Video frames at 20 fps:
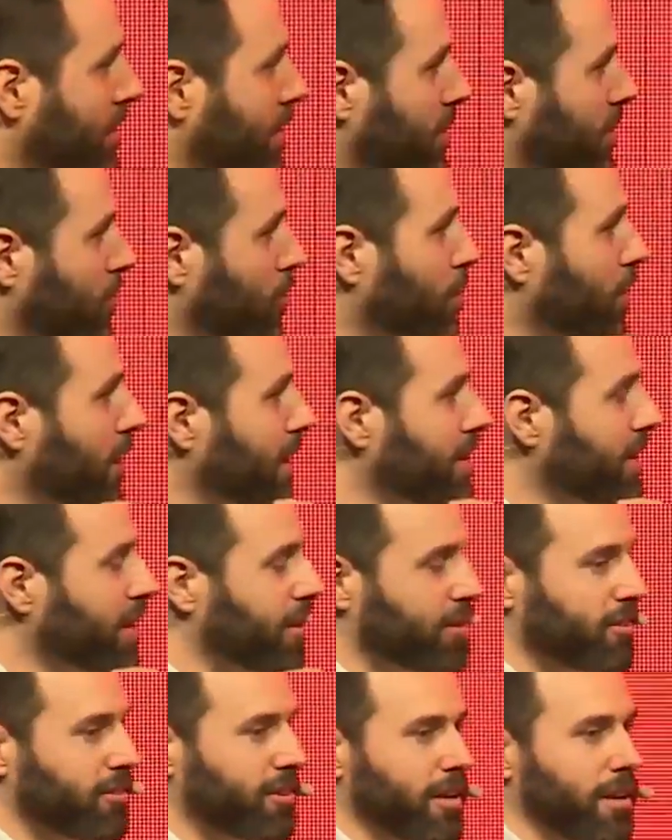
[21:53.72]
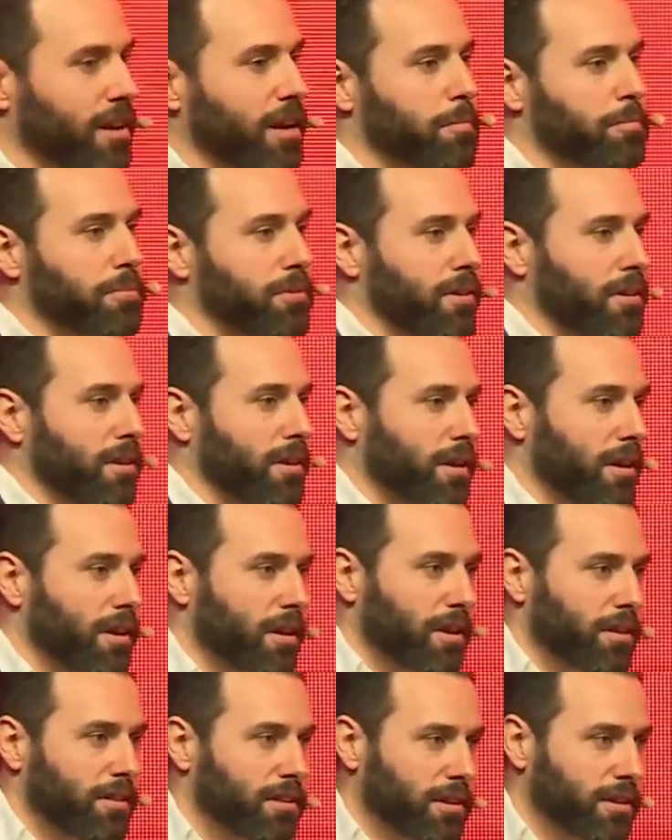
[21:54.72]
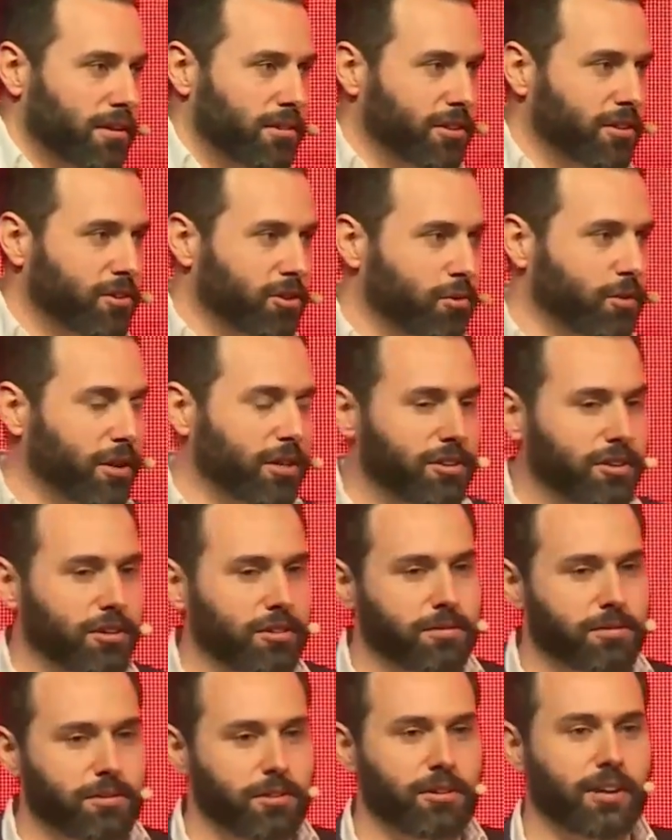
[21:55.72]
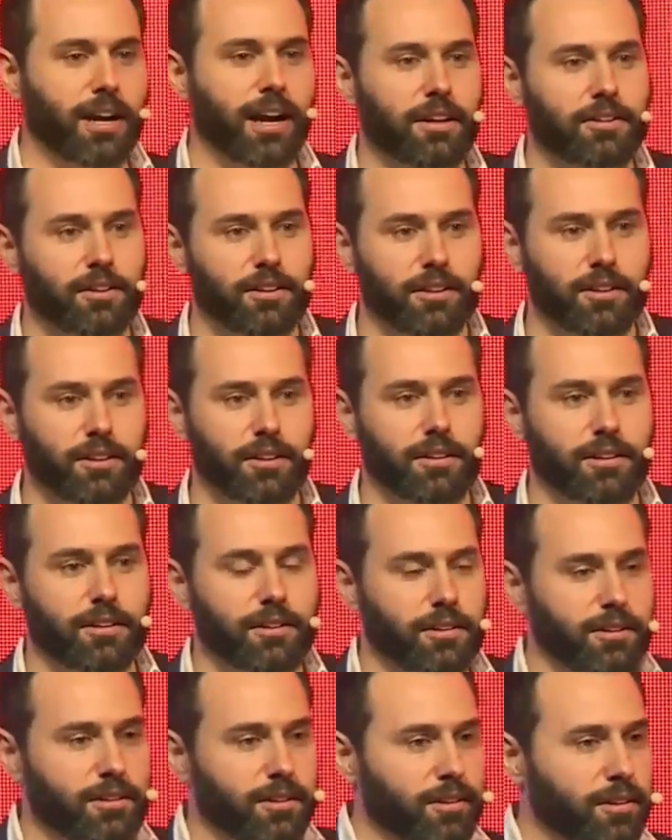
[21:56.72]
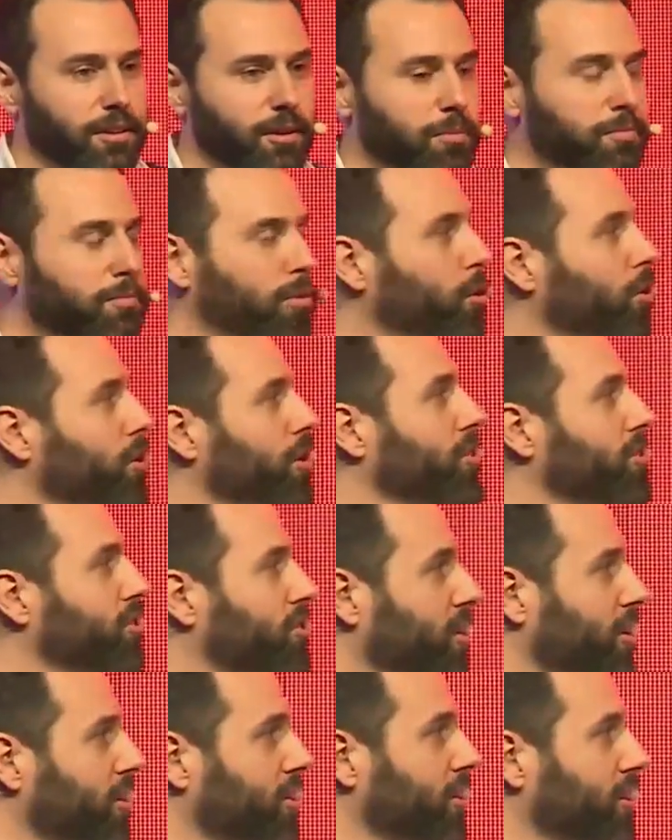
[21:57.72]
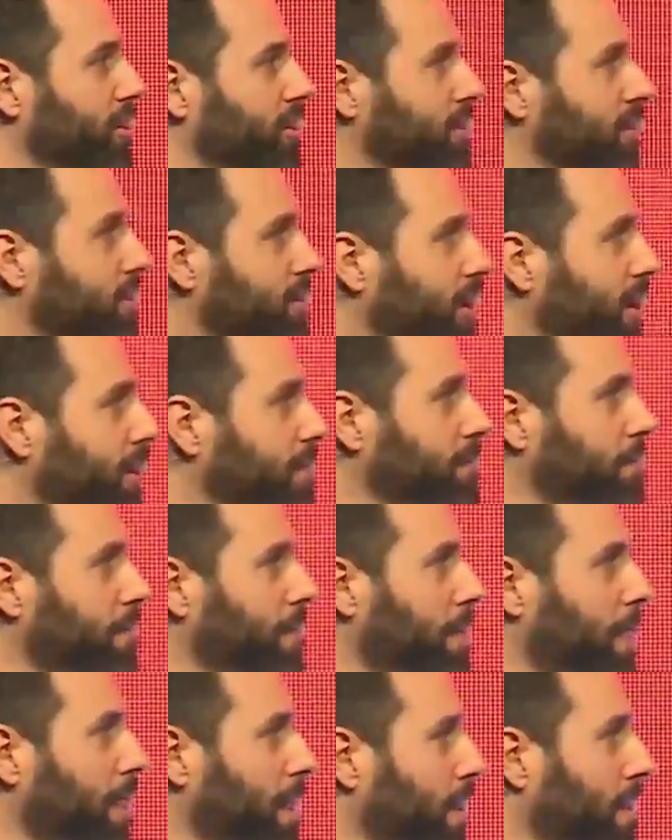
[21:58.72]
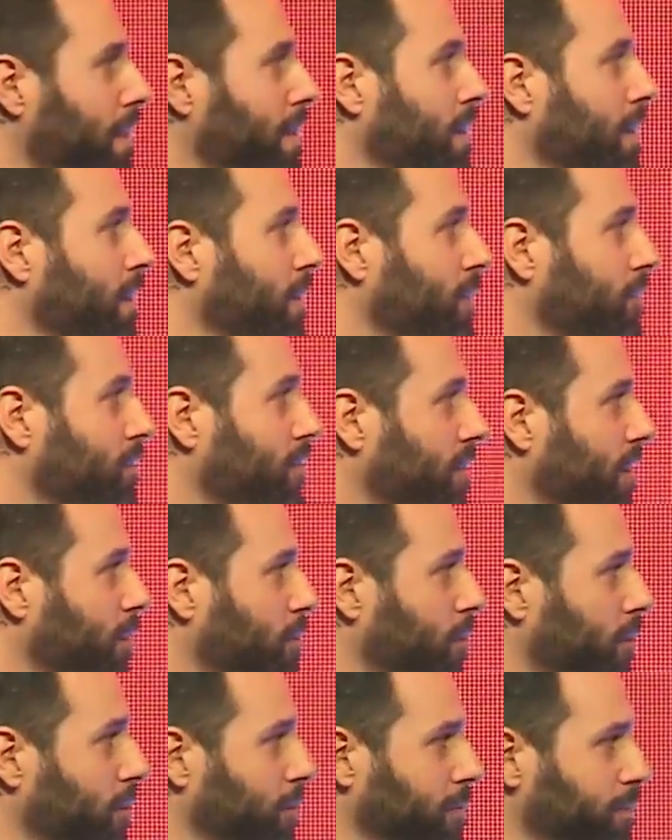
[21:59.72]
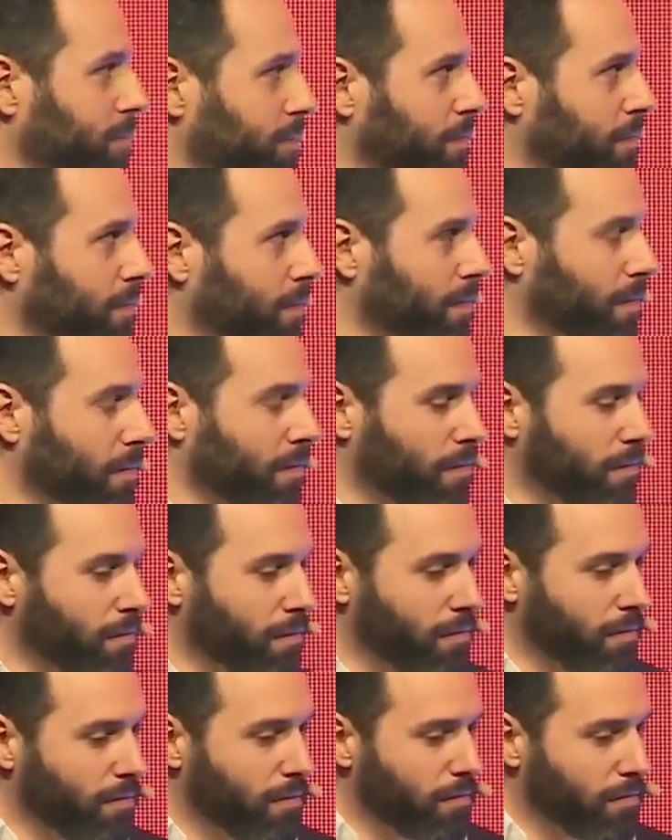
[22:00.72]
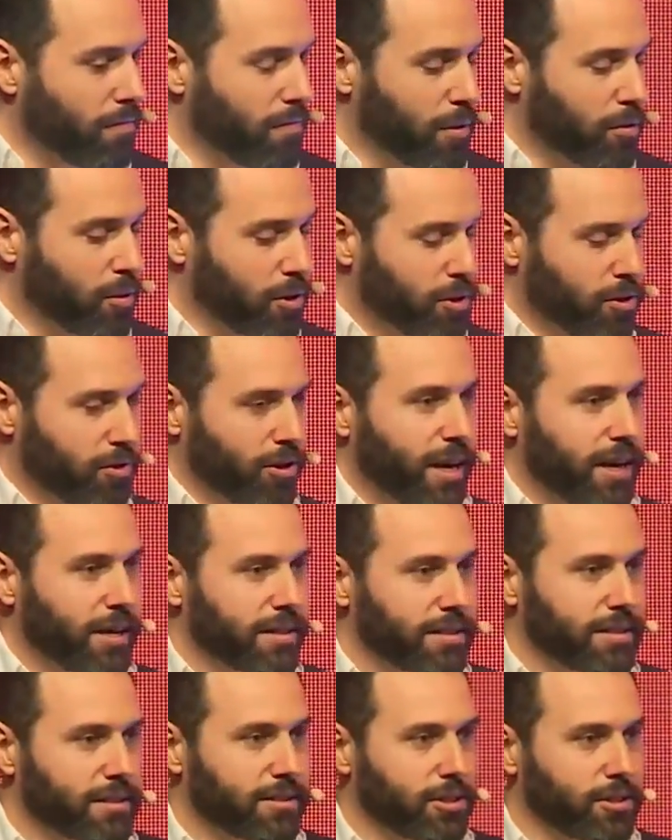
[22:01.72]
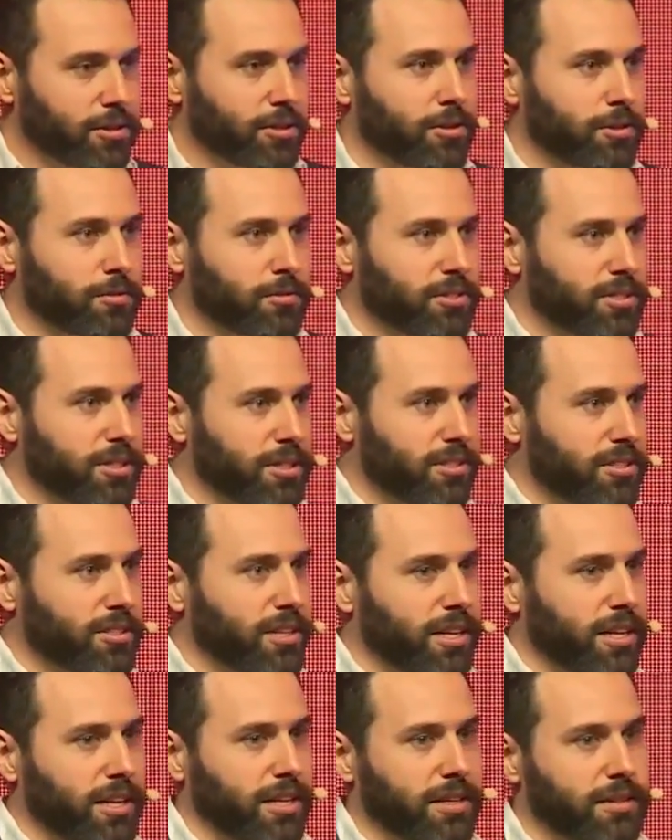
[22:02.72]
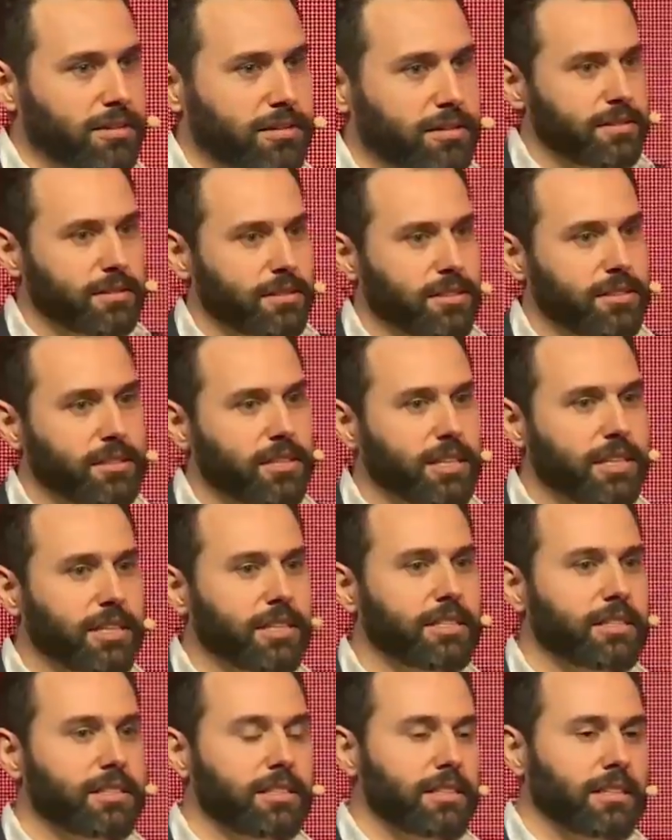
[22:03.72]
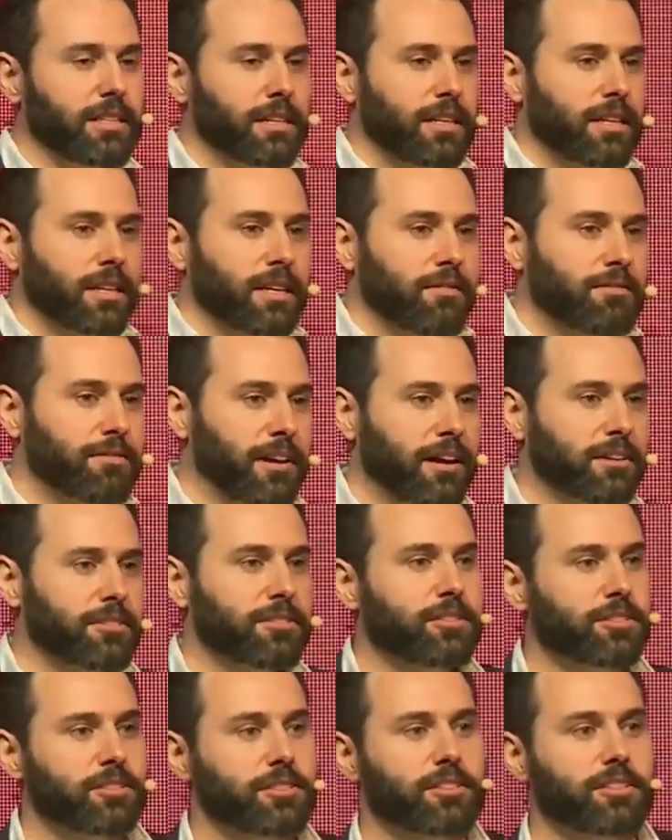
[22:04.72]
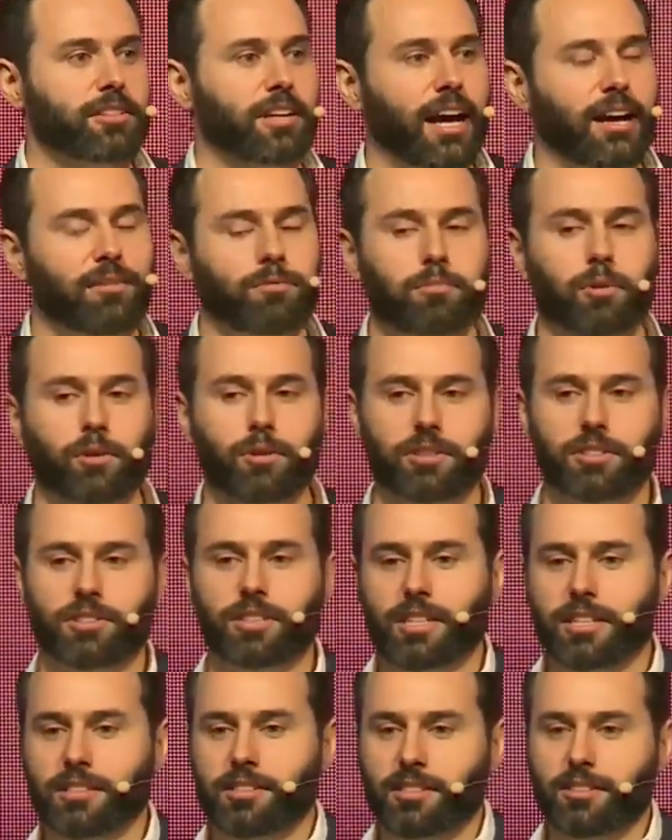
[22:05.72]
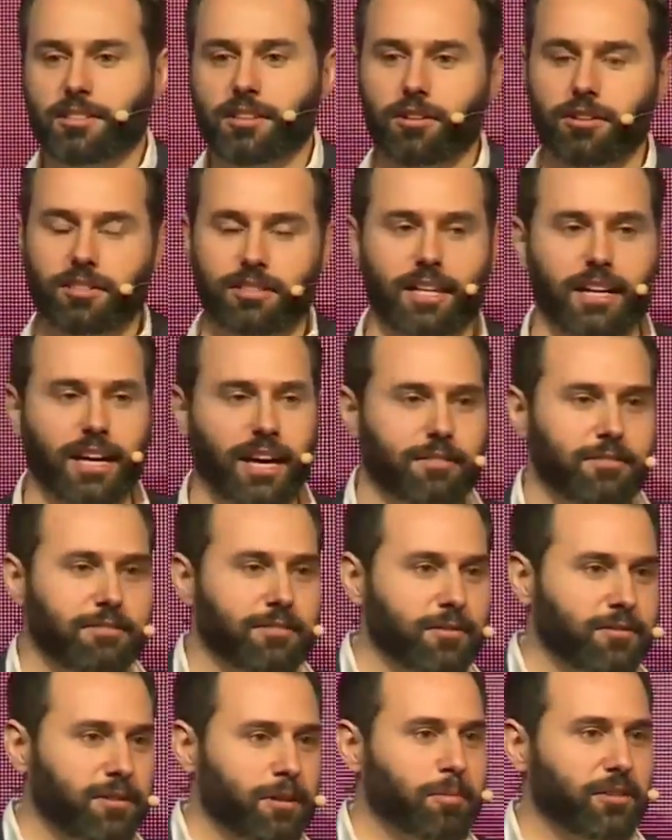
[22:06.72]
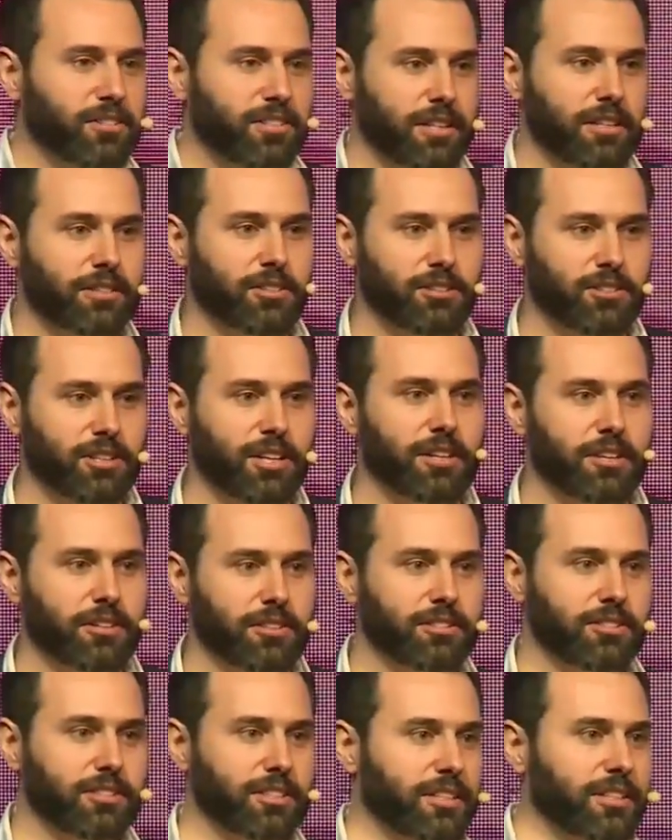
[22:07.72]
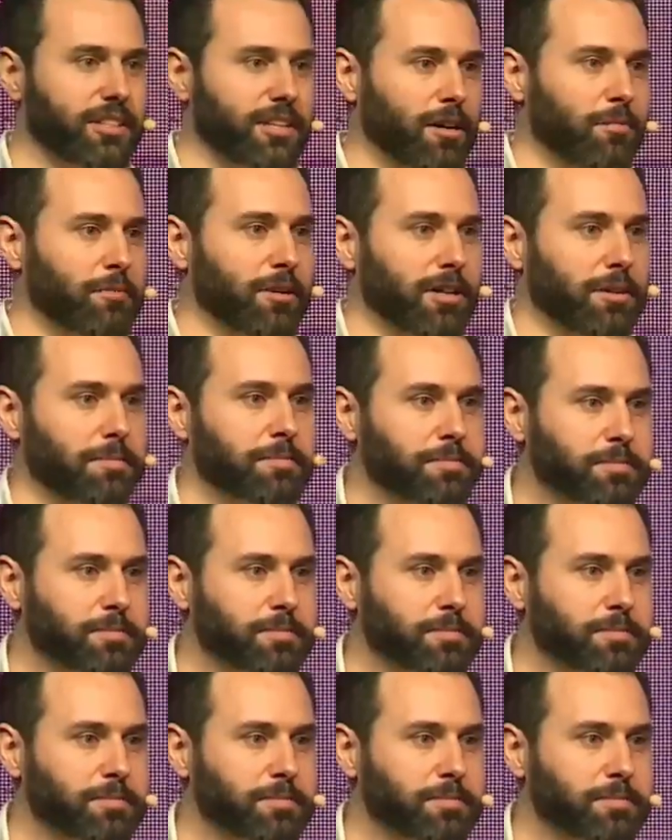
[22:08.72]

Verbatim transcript: the way they set up the situation for how the, the board is structured, right? So they will, they will create terms that say you need founders have board seats as long as they have 50% of the shares in the company.